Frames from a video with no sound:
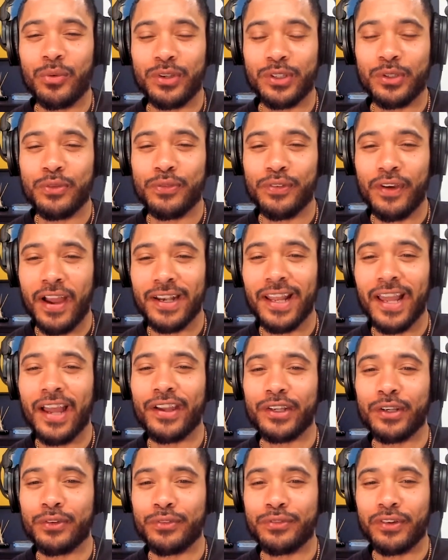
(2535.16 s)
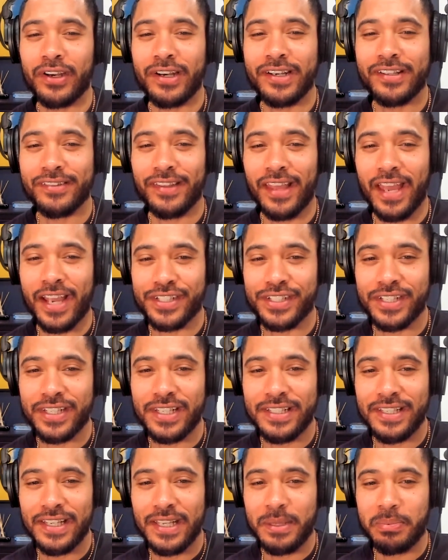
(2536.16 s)
when you find out your friend is
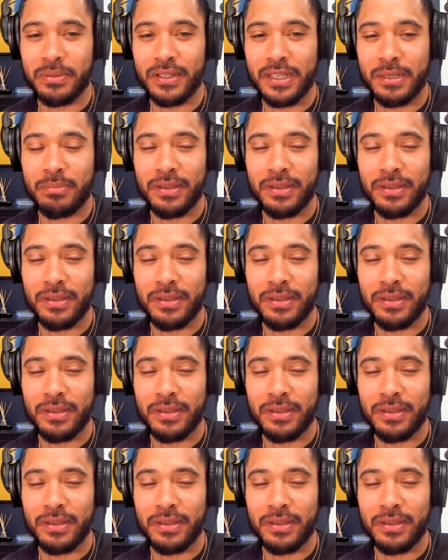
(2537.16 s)
actually deeply